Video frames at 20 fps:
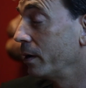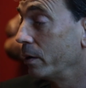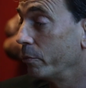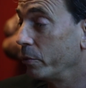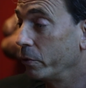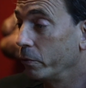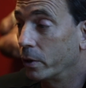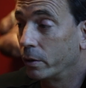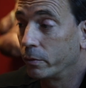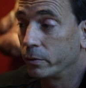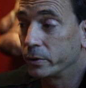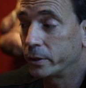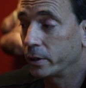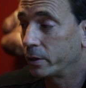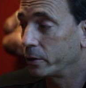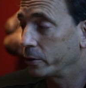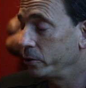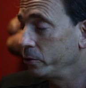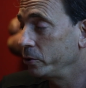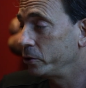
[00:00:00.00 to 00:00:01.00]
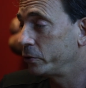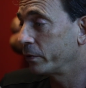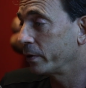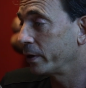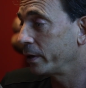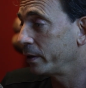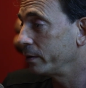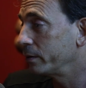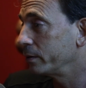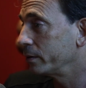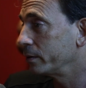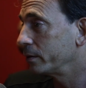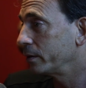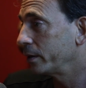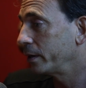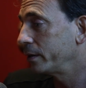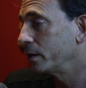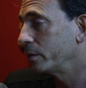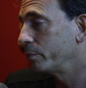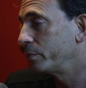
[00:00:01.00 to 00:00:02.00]
I mean, we almost had a huge fight uh,
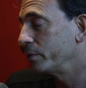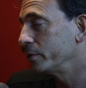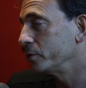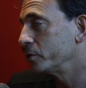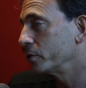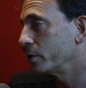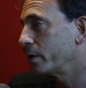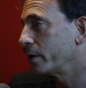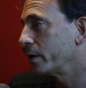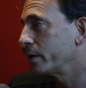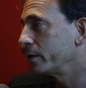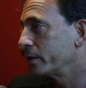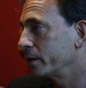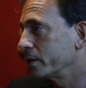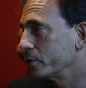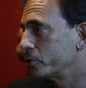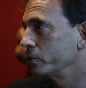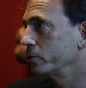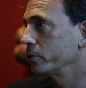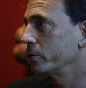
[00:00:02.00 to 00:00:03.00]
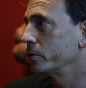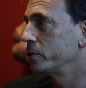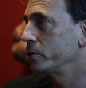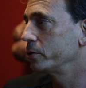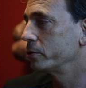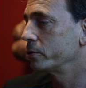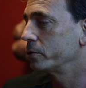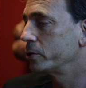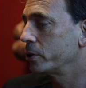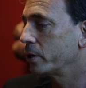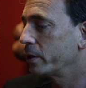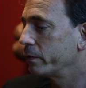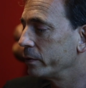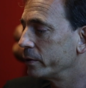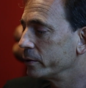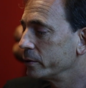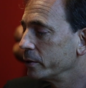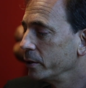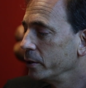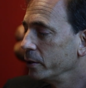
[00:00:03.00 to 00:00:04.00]
lined up in July against Julio Cesar
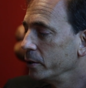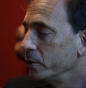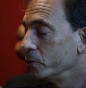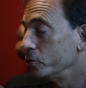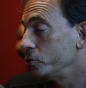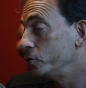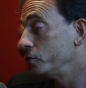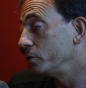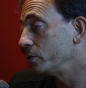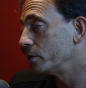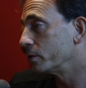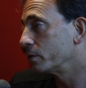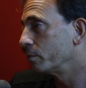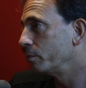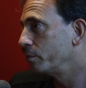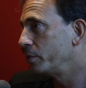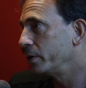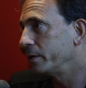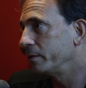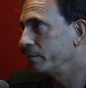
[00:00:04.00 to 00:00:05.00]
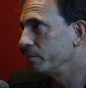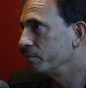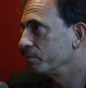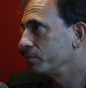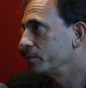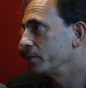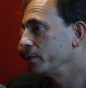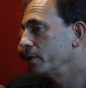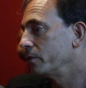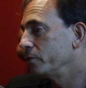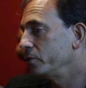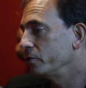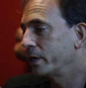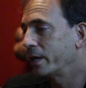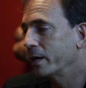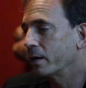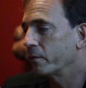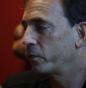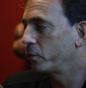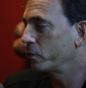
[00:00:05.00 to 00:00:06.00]
Chavez Junior, but, you know, you
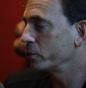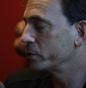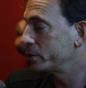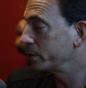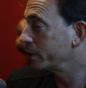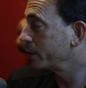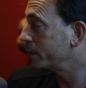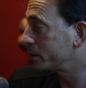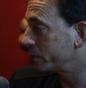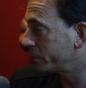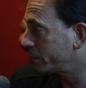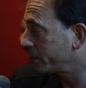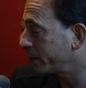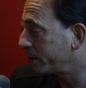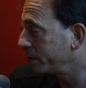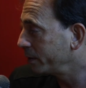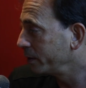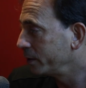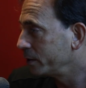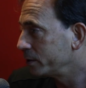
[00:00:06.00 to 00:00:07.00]
can't force the guys to fight.